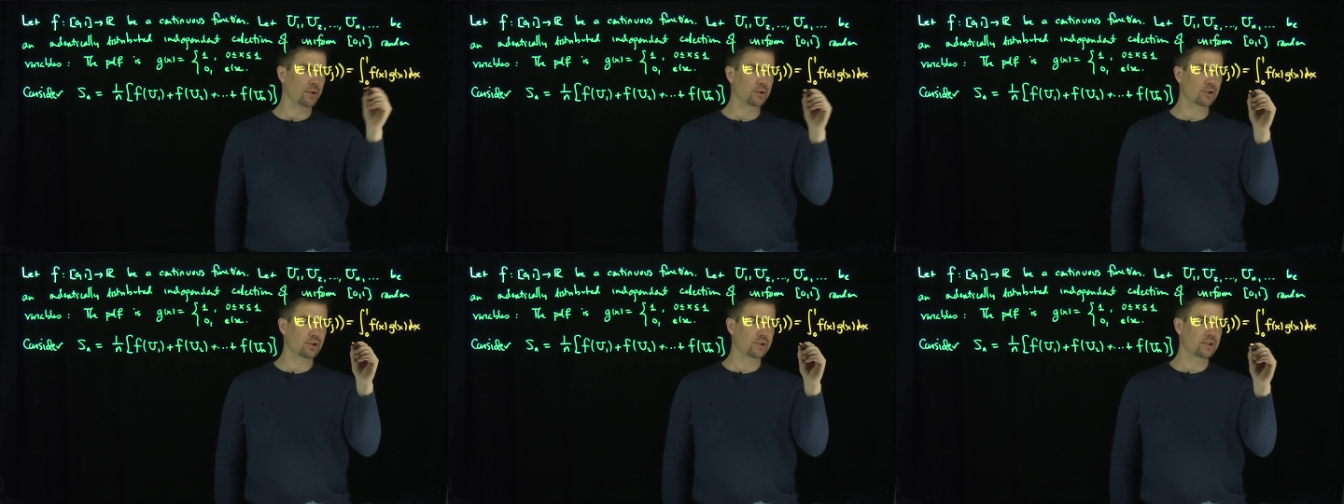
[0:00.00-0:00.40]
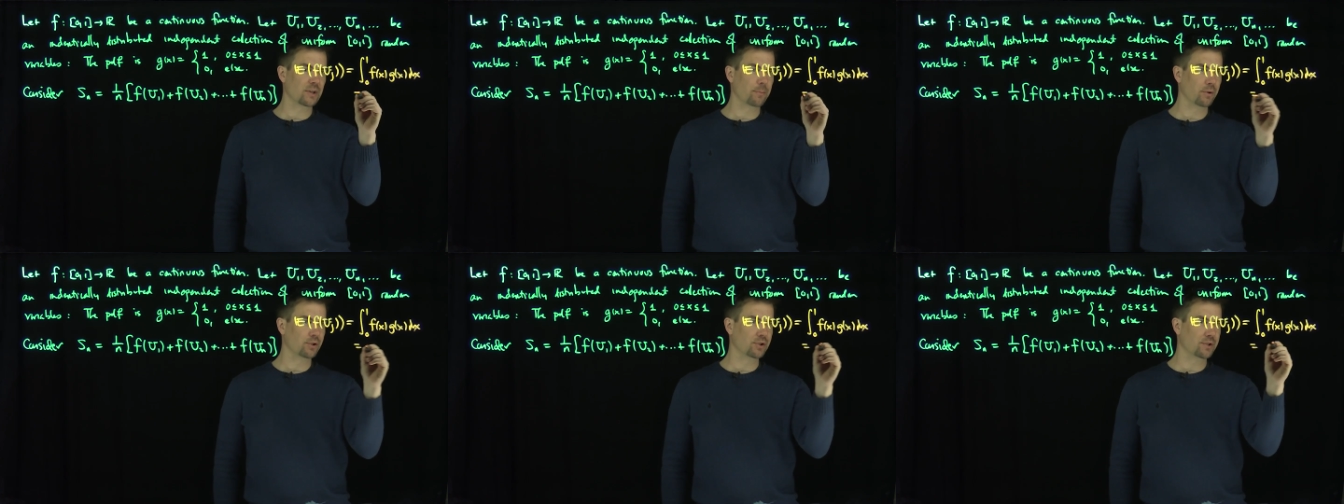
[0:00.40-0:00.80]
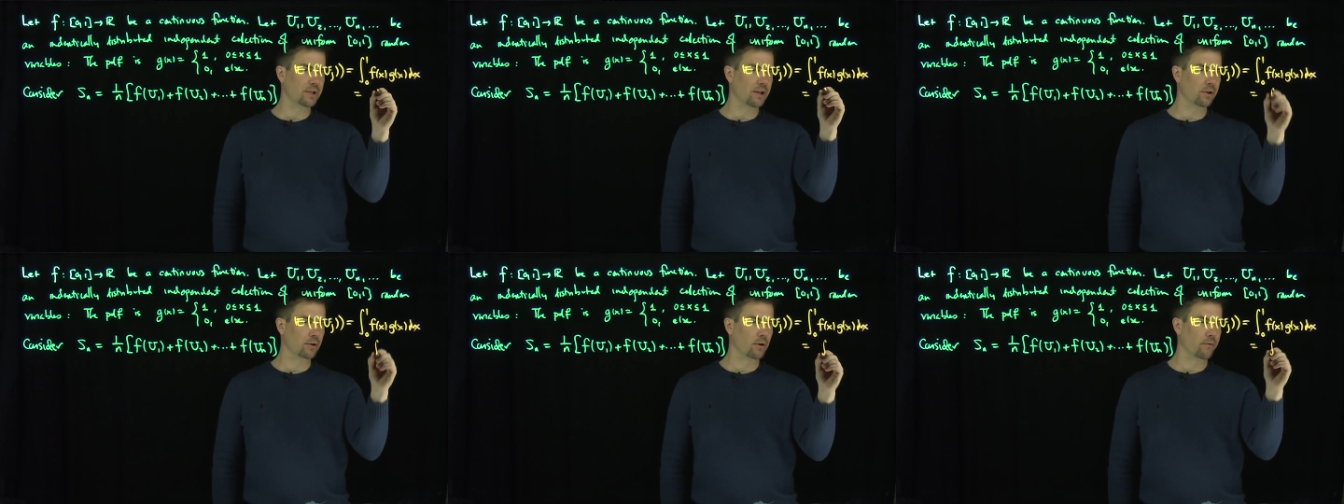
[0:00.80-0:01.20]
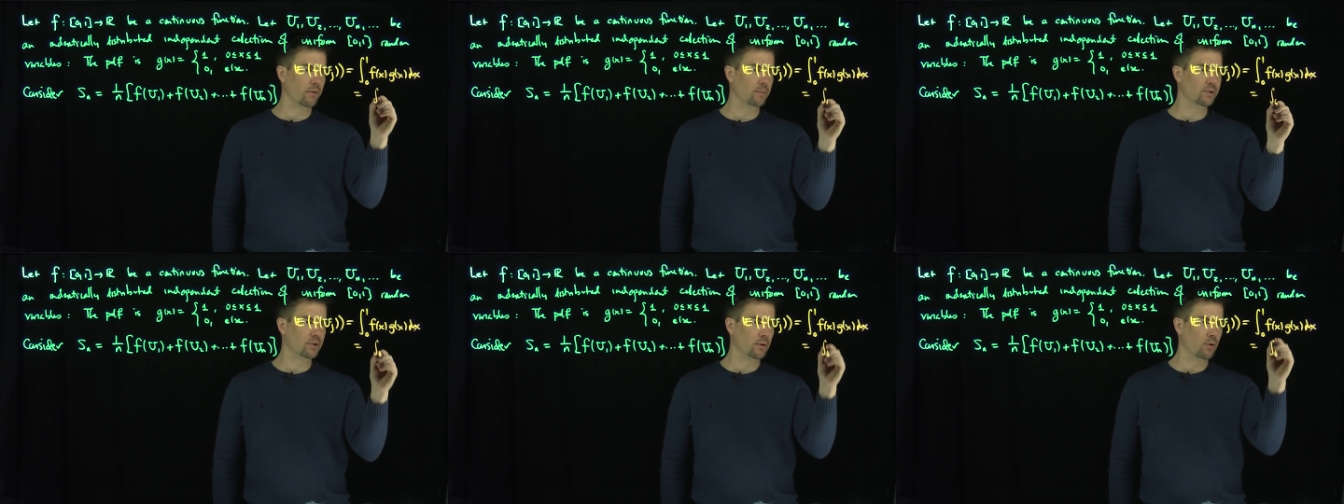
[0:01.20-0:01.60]
So this is just simply just the integral
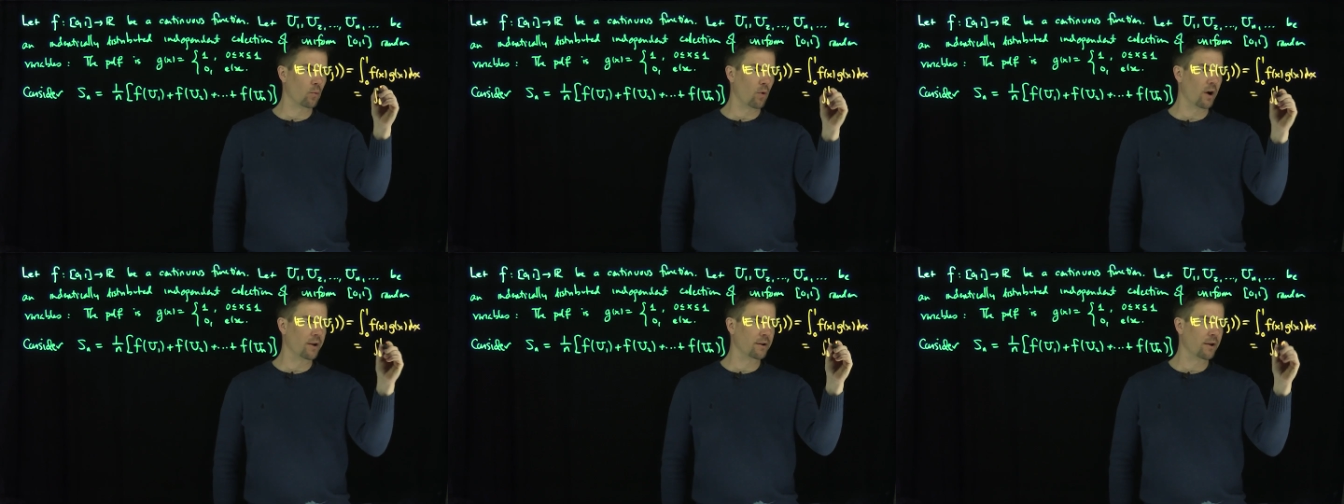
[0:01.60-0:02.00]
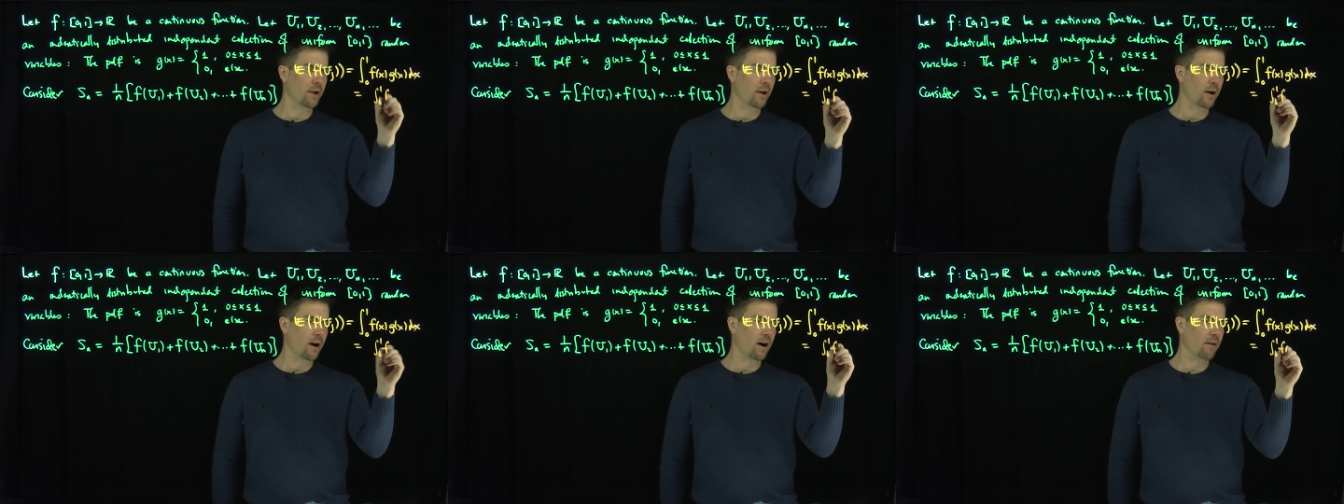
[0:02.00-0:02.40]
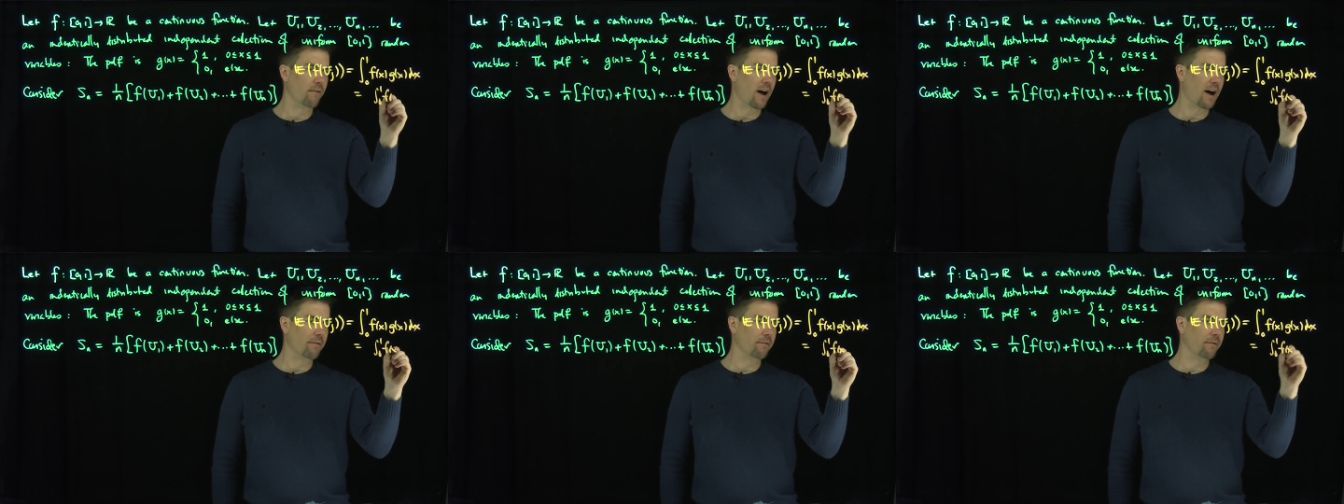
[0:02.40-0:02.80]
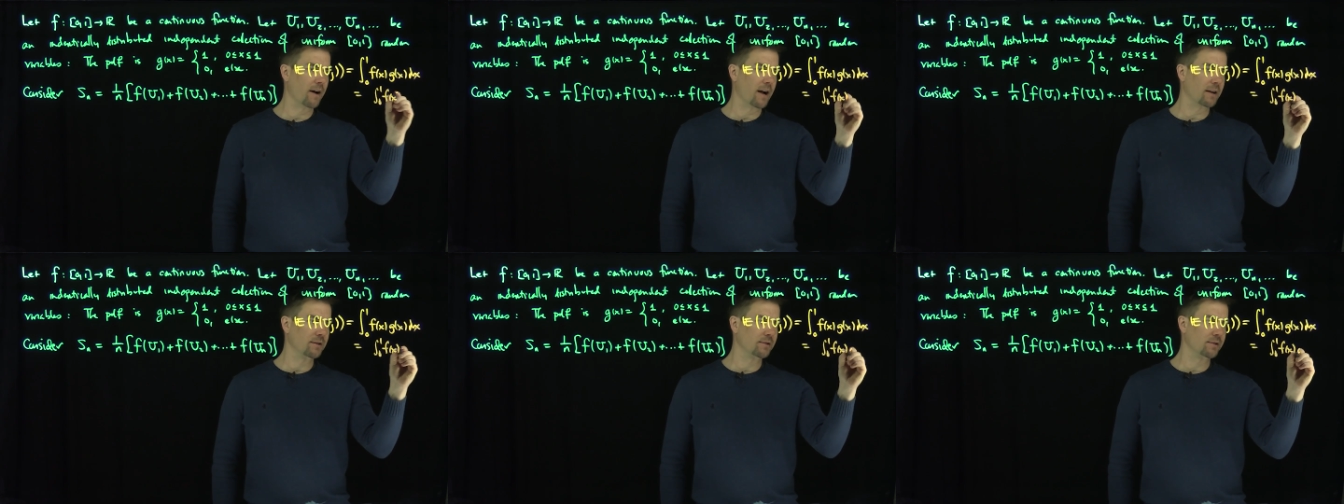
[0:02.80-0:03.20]
from 0 to 1 of f of
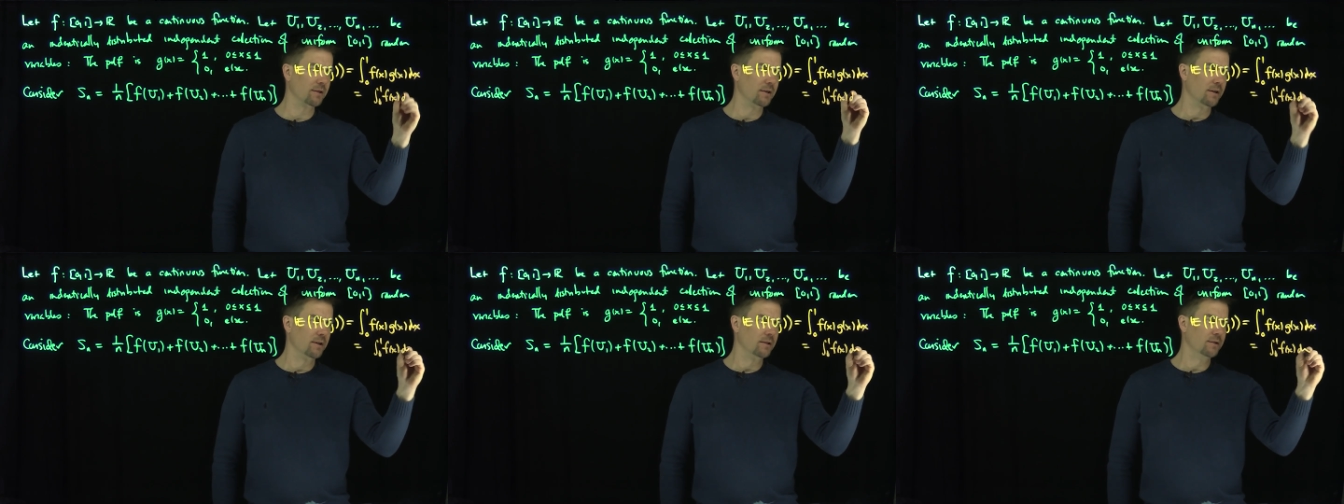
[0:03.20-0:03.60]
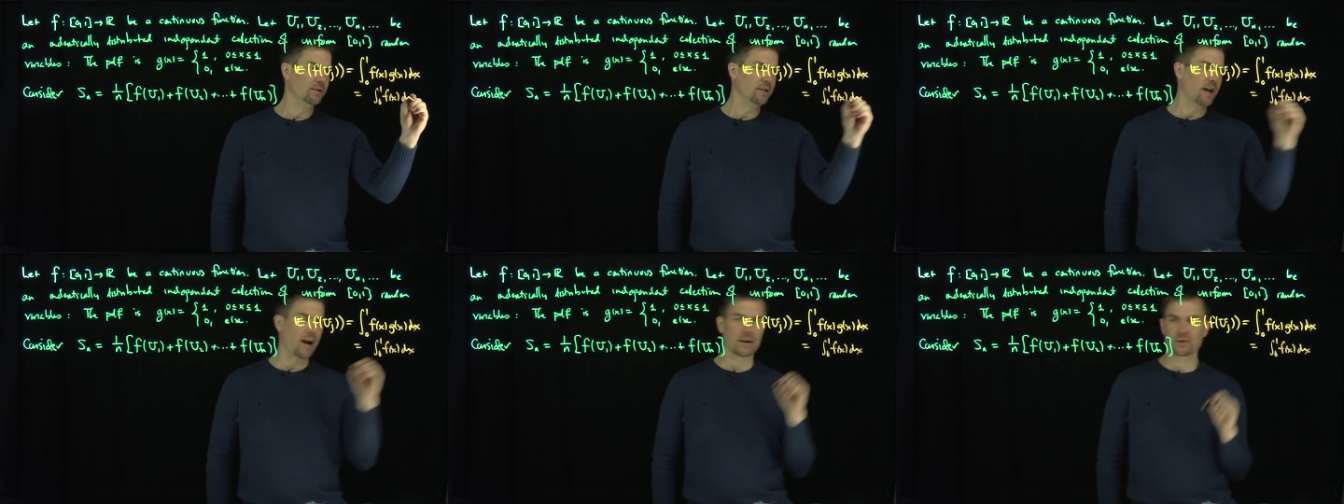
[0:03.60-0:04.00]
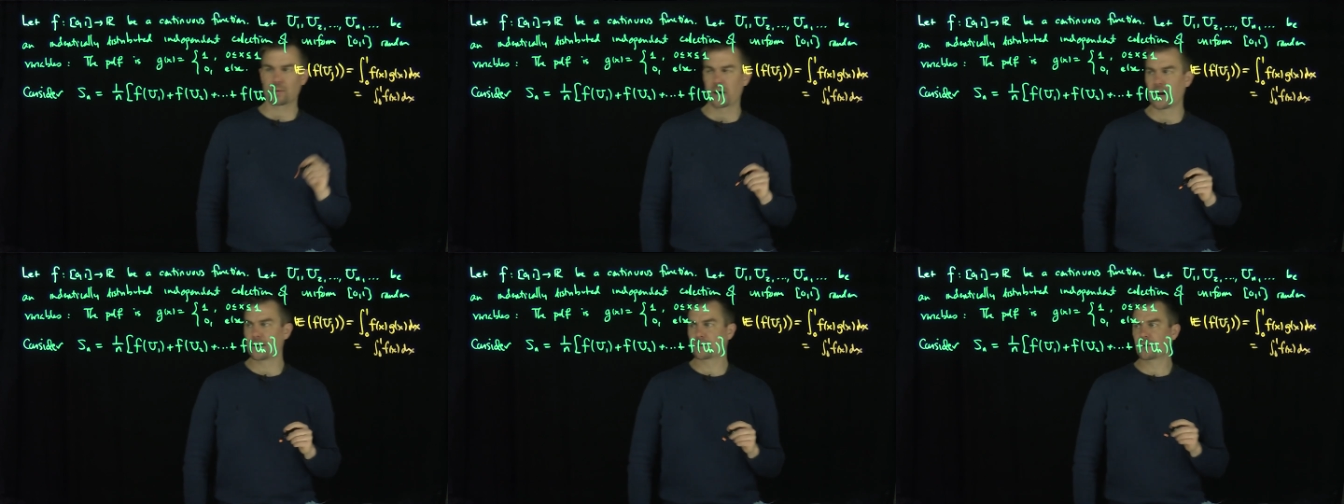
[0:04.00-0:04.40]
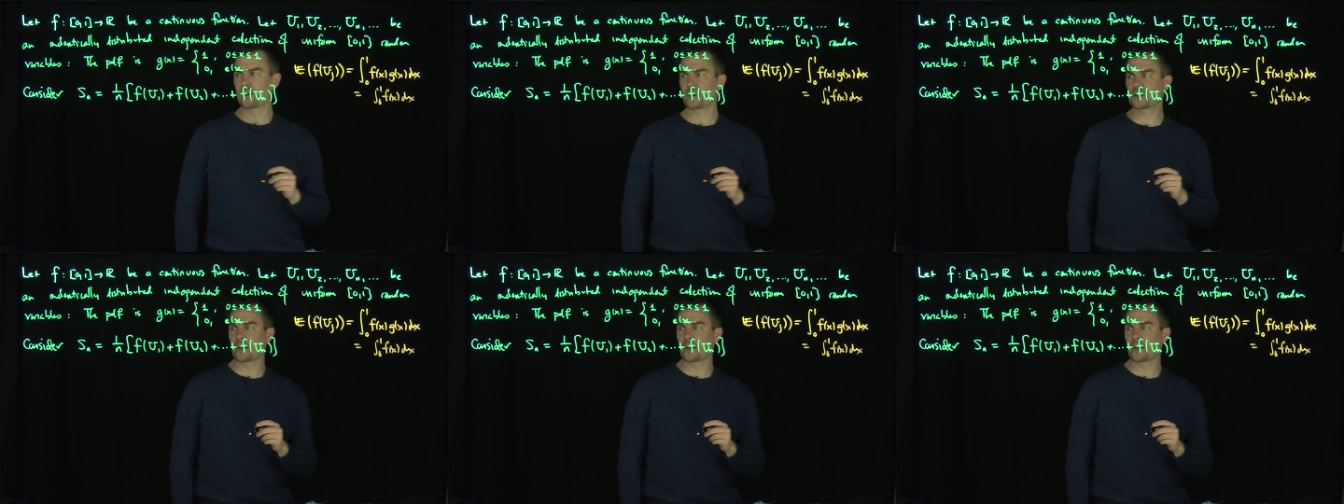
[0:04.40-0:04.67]
x dx, right? So